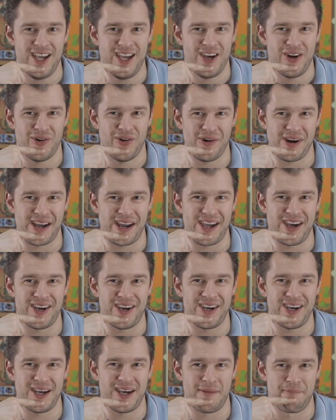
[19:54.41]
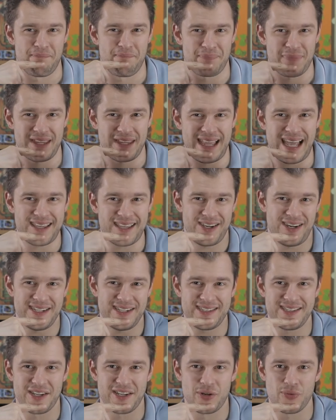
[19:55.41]
all right, um, that guy's
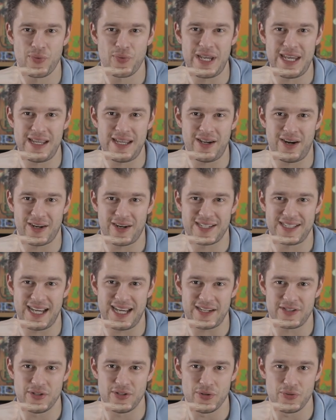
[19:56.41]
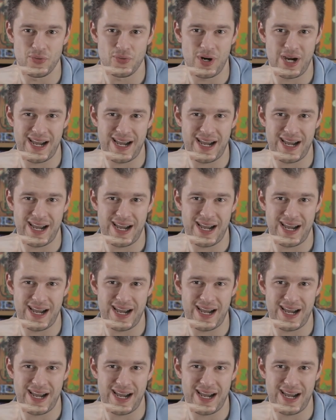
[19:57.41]
the green architect dude, right?